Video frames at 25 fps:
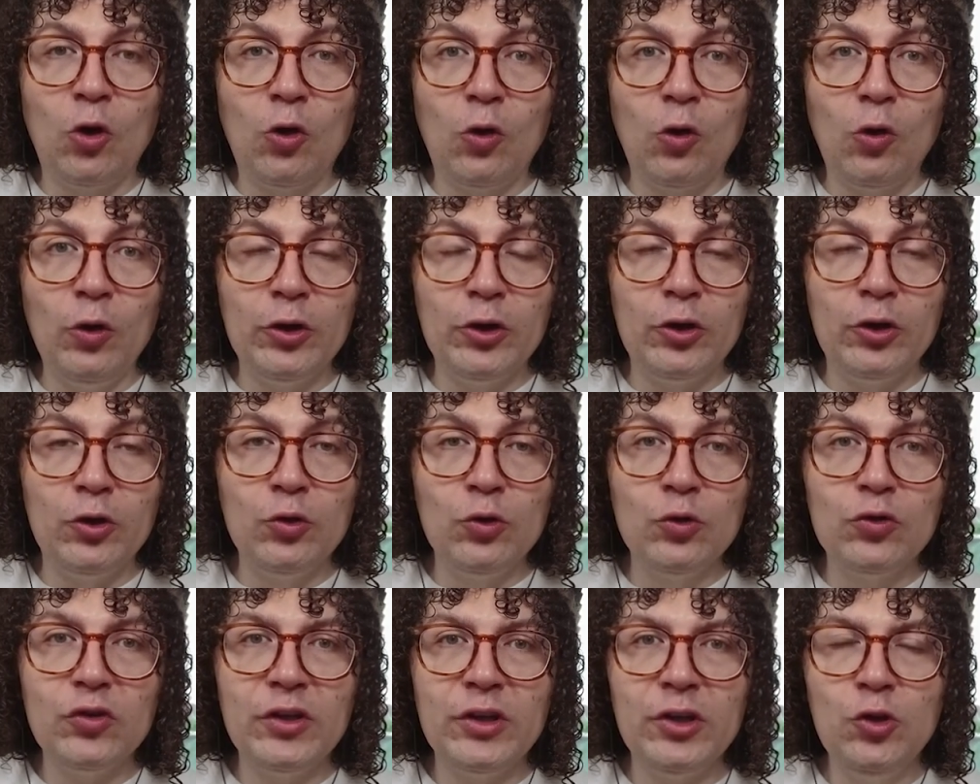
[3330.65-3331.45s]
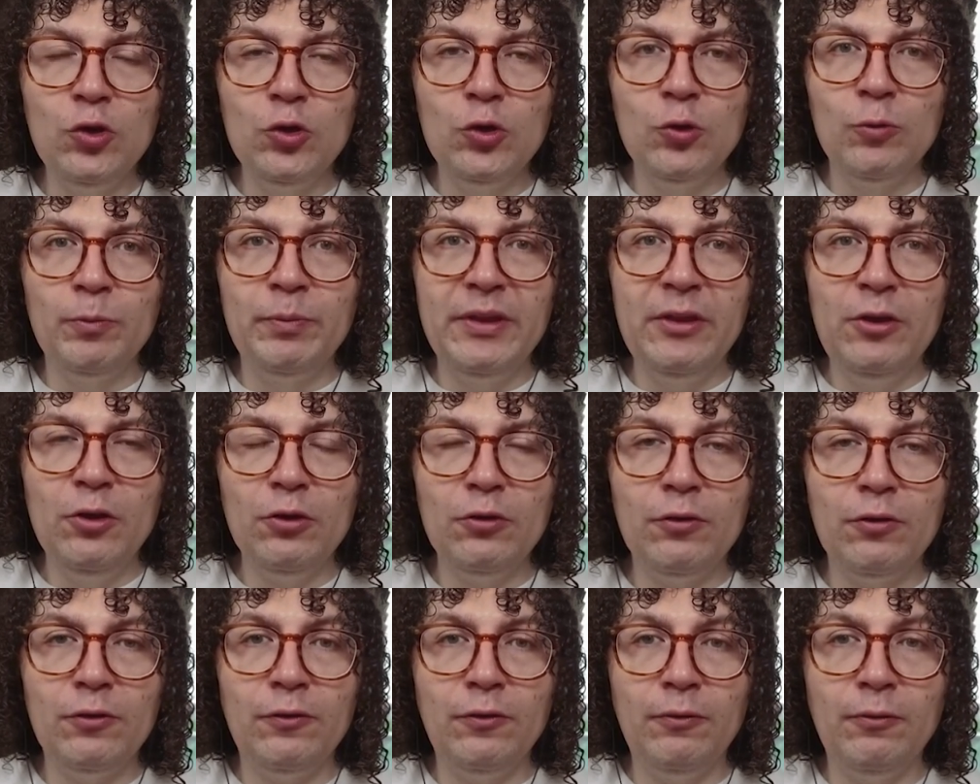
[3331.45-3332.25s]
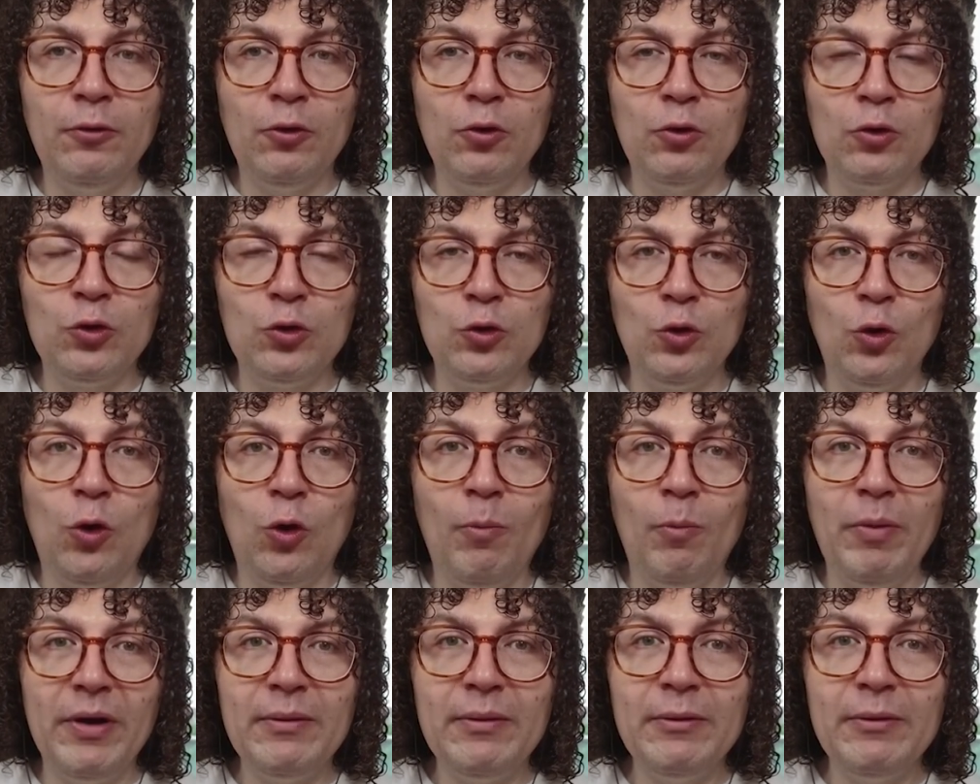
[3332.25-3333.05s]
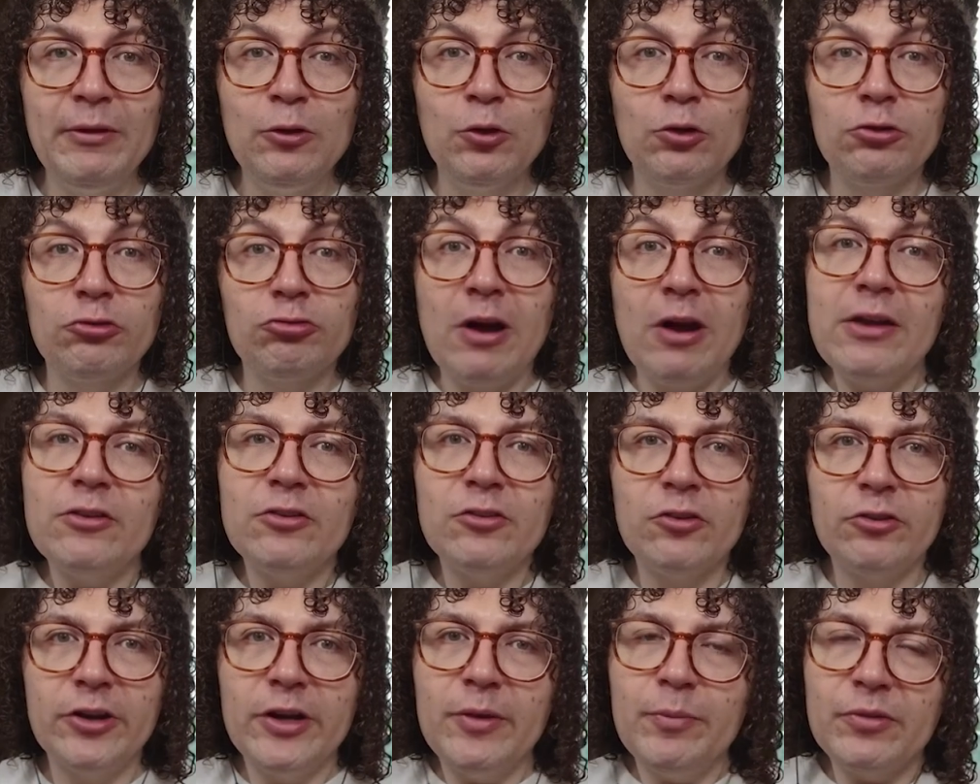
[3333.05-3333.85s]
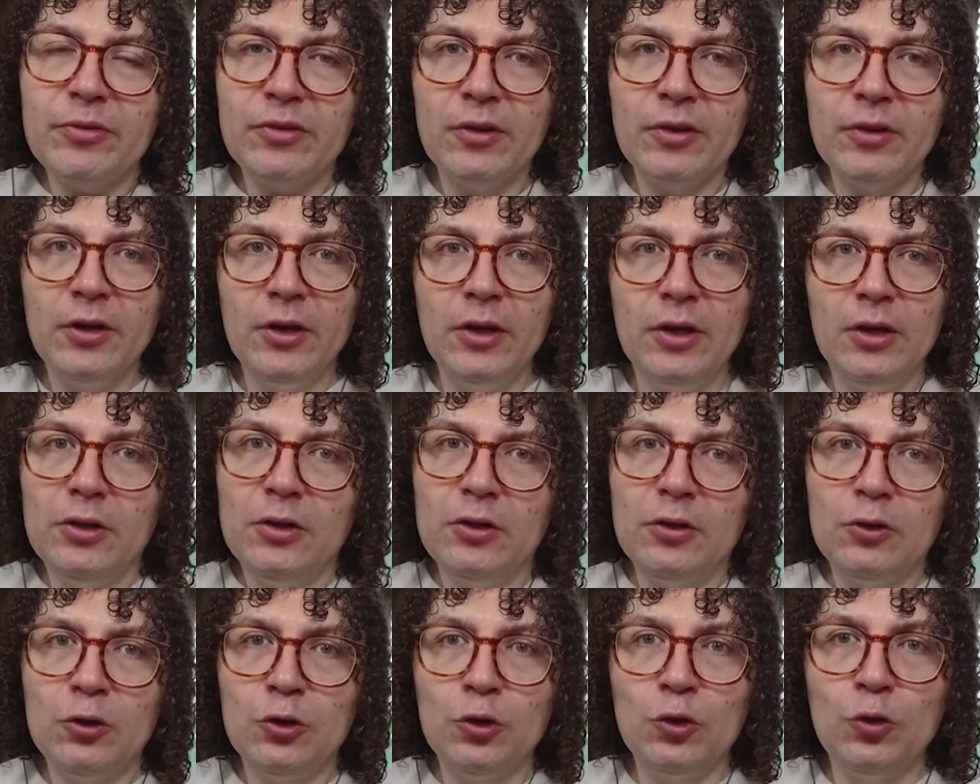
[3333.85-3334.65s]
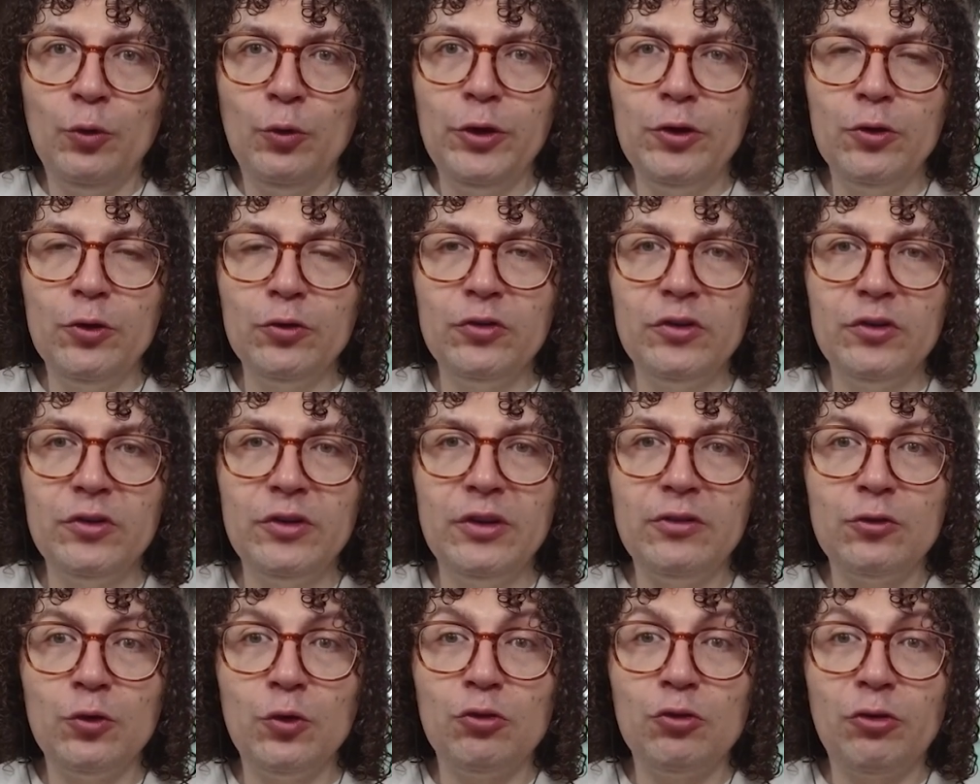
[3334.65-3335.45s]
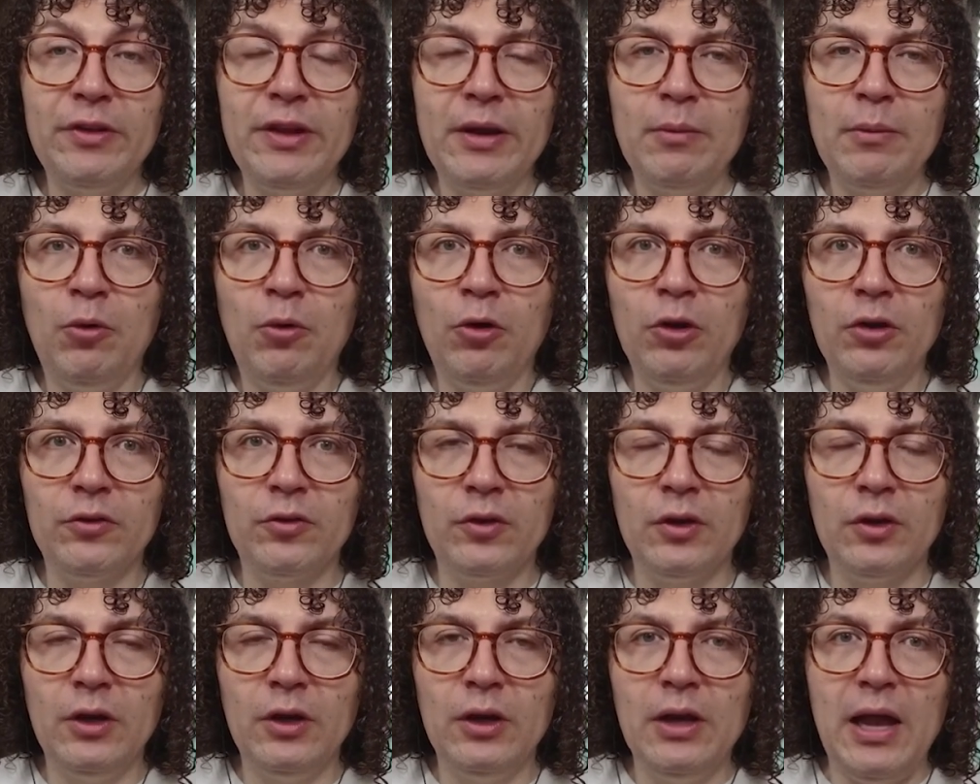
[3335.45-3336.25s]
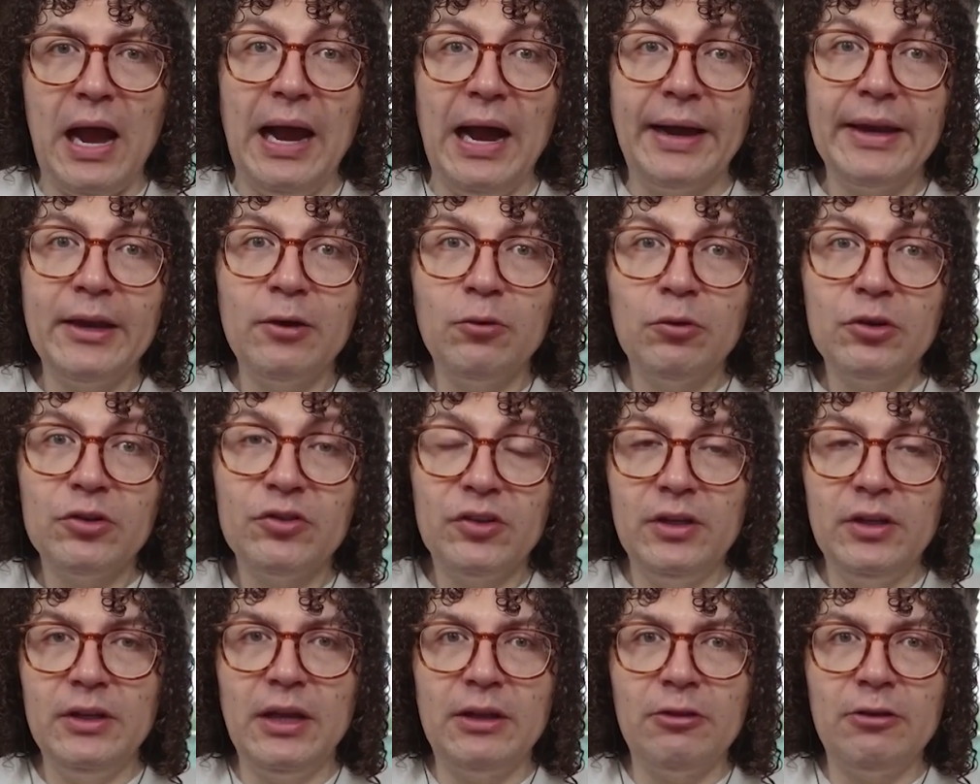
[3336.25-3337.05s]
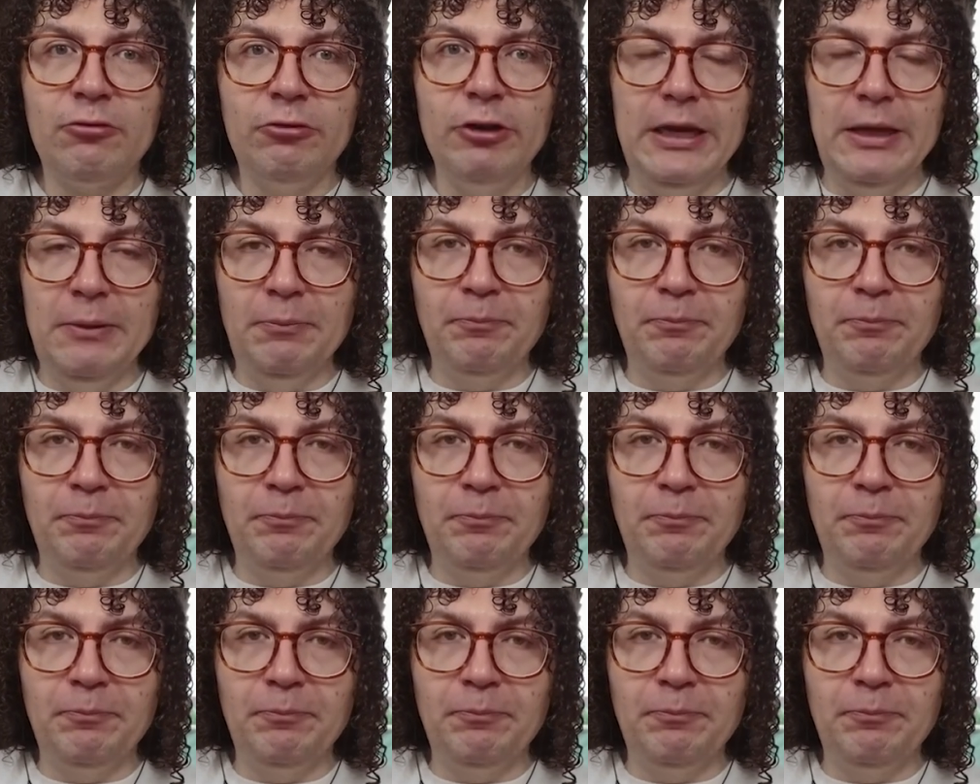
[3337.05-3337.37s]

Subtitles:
using YouTube videos converted into transcripts to use these to train their models. And here we're seeing that really